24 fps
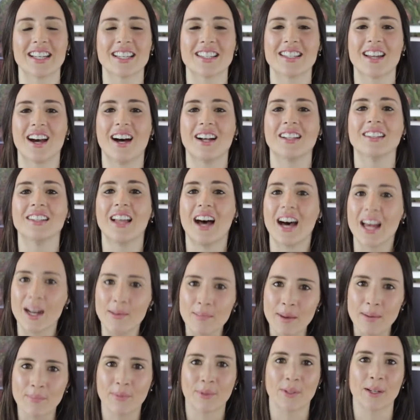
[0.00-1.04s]
I saw a lot
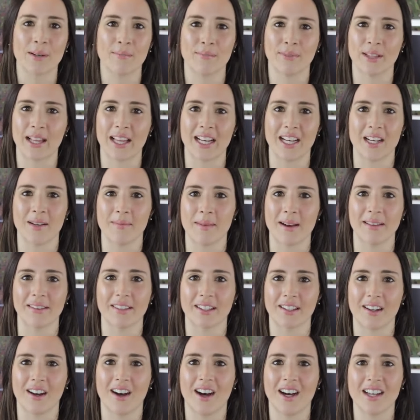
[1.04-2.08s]
of people complaining about
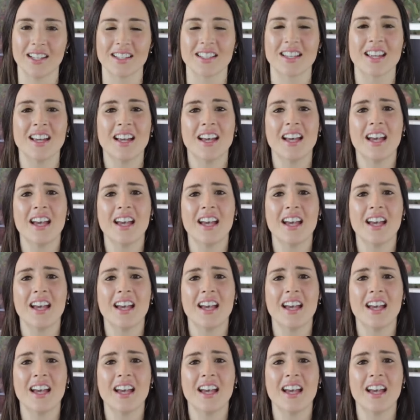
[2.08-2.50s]
the cost.